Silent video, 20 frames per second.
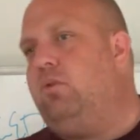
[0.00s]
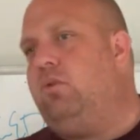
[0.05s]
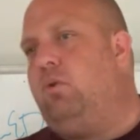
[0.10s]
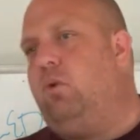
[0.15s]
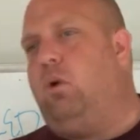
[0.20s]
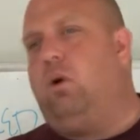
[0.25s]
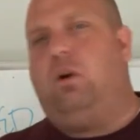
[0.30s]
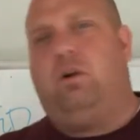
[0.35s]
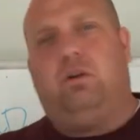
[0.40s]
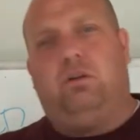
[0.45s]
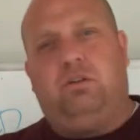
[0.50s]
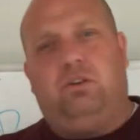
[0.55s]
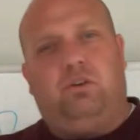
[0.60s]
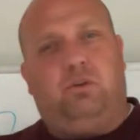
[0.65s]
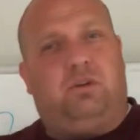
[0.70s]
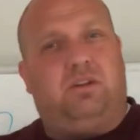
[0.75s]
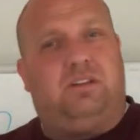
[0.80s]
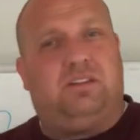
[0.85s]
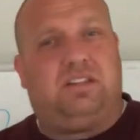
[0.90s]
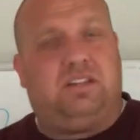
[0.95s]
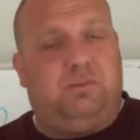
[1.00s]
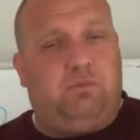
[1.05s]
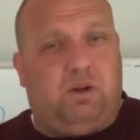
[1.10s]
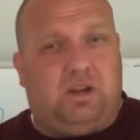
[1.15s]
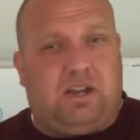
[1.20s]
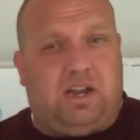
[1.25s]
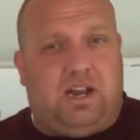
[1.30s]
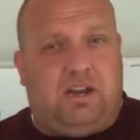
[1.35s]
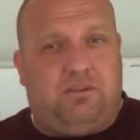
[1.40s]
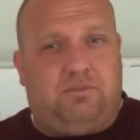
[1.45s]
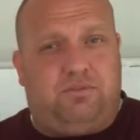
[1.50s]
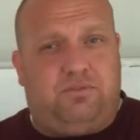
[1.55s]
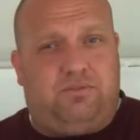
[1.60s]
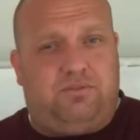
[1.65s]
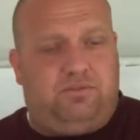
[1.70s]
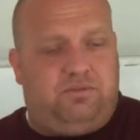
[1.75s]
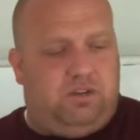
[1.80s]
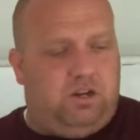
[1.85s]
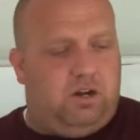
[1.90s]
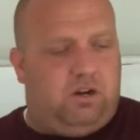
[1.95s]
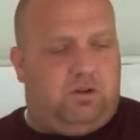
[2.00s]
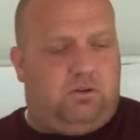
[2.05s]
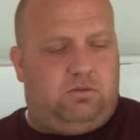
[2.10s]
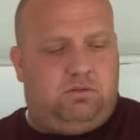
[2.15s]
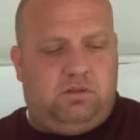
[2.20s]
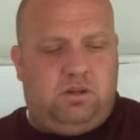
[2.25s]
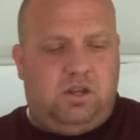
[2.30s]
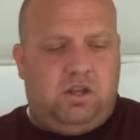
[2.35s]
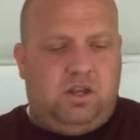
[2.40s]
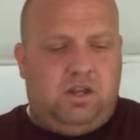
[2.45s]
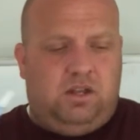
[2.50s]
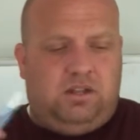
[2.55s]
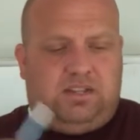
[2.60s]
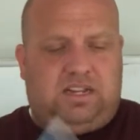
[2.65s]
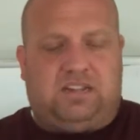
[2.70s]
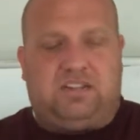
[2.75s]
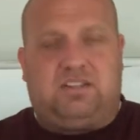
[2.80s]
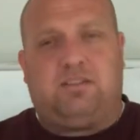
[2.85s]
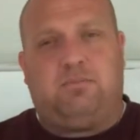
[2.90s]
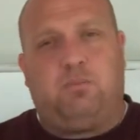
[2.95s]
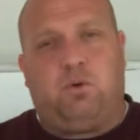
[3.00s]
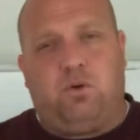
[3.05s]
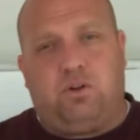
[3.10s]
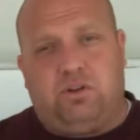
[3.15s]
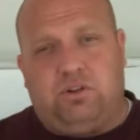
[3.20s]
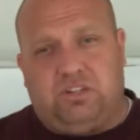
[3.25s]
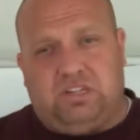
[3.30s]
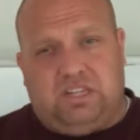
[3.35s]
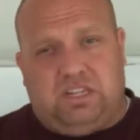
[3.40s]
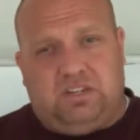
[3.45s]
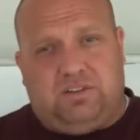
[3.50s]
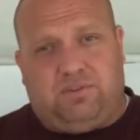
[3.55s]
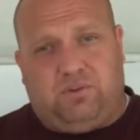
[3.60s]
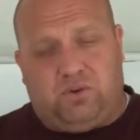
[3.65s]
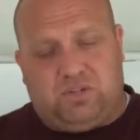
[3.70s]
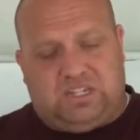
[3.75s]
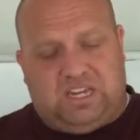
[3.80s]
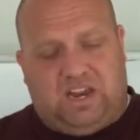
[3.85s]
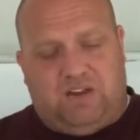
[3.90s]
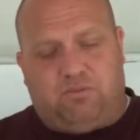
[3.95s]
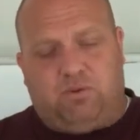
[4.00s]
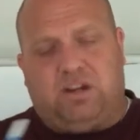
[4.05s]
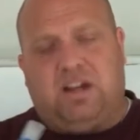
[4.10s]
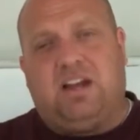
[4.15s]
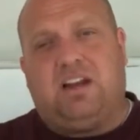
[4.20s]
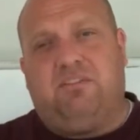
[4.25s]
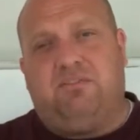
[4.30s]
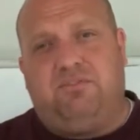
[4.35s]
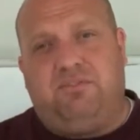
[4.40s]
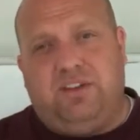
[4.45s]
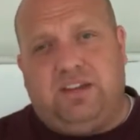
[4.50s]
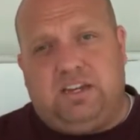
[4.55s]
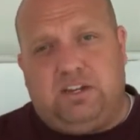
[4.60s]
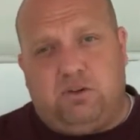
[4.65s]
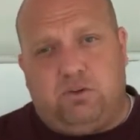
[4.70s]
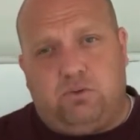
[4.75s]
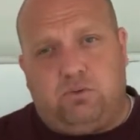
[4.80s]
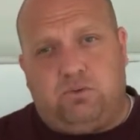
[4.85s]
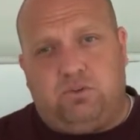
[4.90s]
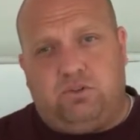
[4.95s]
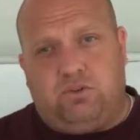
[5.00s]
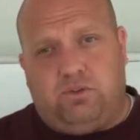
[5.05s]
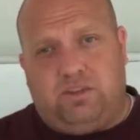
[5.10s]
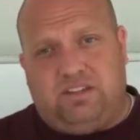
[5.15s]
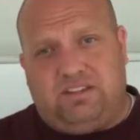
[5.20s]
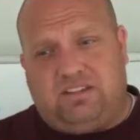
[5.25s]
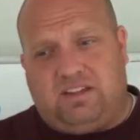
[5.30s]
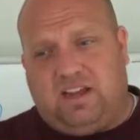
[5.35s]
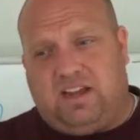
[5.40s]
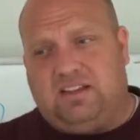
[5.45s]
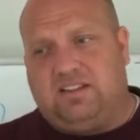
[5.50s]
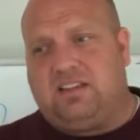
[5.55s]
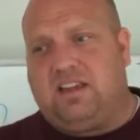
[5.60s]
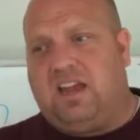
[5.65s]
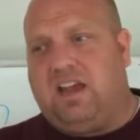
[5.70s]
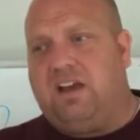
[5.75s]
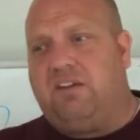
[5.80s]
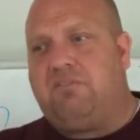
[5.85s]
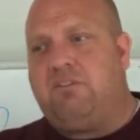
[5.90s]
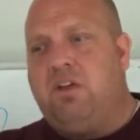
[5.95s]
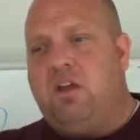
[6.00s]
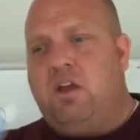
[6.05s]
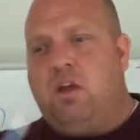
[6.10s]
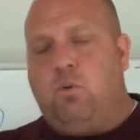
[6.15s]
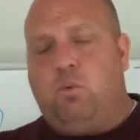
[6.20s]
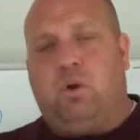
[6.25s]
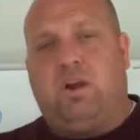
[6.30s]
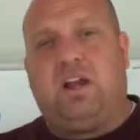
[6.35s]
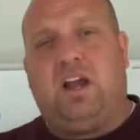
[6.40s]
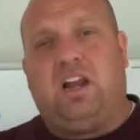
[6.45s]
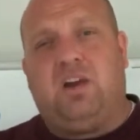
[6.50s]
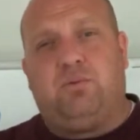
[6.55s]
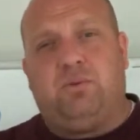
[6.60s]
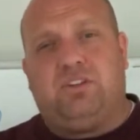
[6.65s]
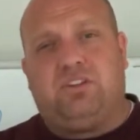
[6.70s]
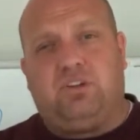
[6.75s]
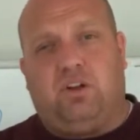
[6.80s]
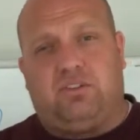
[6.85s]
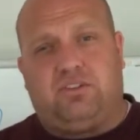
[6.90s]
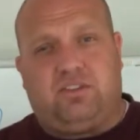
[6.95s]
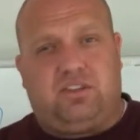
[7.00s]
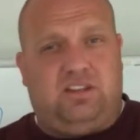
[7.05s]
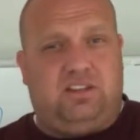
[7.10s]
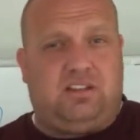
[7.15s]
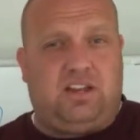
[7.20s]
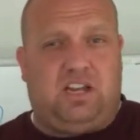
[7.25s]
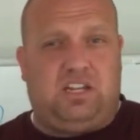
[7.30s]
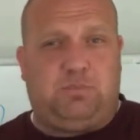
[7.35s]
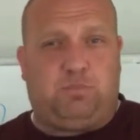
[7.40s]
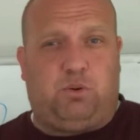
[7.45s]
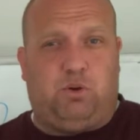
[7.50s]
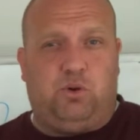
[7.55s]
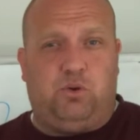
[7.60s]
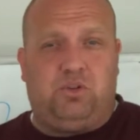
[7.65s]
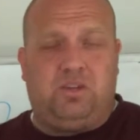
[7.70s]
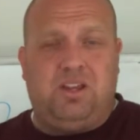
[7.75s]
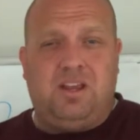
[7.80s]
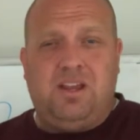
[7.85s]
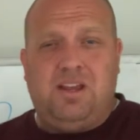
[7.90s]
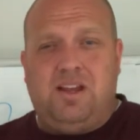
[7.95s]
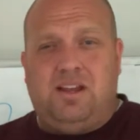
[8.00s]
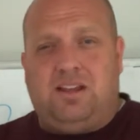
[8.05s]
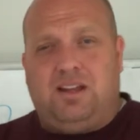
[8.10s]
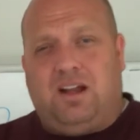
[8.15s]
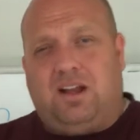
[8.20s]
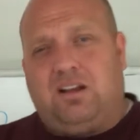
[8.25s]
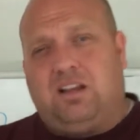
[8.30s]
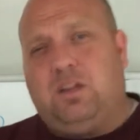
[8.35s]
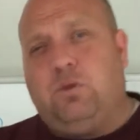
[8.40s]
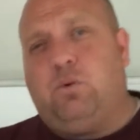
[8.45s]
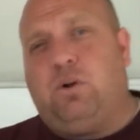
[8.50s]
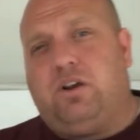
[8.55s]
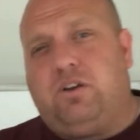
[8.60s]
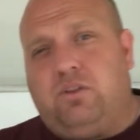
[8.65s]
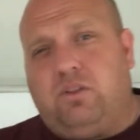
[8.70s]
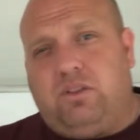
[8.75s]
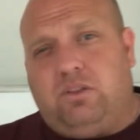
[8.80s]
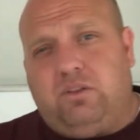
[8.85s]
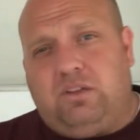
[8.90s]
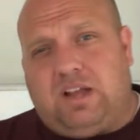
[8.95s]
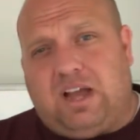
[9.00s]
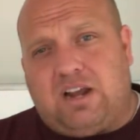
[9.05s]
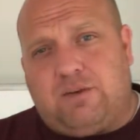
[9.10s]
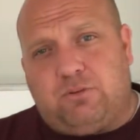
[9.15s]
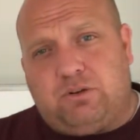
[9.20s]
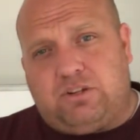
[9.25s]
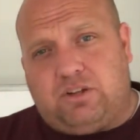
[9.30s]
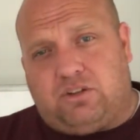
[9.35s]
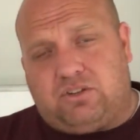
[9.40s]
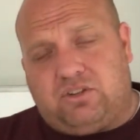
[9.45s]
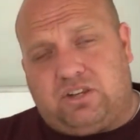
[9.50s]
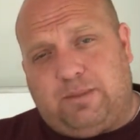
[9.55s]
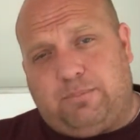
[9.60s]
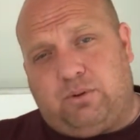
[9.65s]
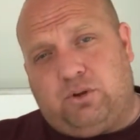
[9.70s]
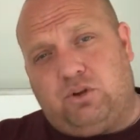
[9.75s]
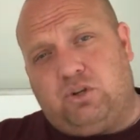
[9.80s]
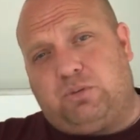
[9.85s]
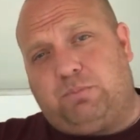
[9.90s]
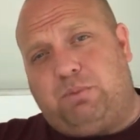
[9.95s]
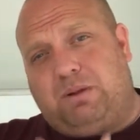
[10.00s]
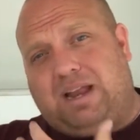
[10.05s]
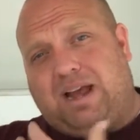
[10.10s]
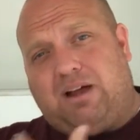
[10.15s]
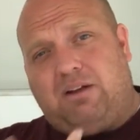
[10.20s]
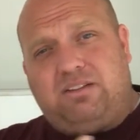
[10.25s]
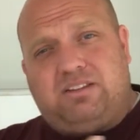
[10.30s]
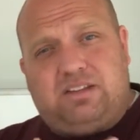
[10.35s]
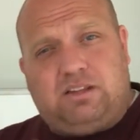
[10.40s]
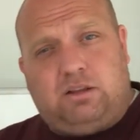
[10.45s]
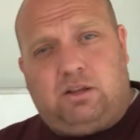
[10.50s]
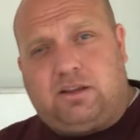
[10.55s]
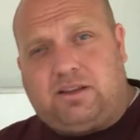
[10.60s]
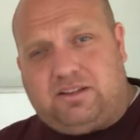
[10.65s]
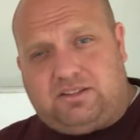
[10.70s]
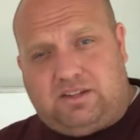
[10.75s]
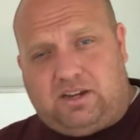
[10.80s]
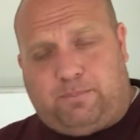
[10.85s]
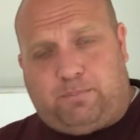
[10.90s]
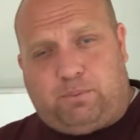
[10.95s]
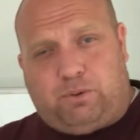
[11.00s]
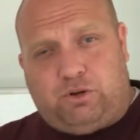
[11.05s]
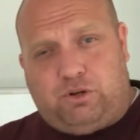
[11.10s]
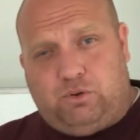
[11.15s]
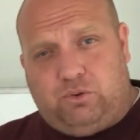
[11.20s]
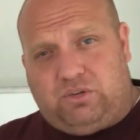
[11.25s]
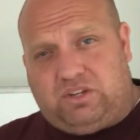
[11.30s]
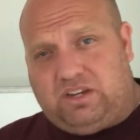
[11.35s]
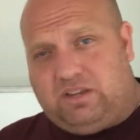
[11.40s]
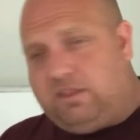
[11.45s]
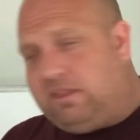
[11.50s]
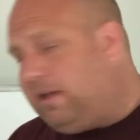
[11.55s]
Or you can see what kind of, testimonials do these folks have? What kind of video do these guys have? What kind of results do these guys produce? Not only what kind of results they produce, but how does it look as they're producing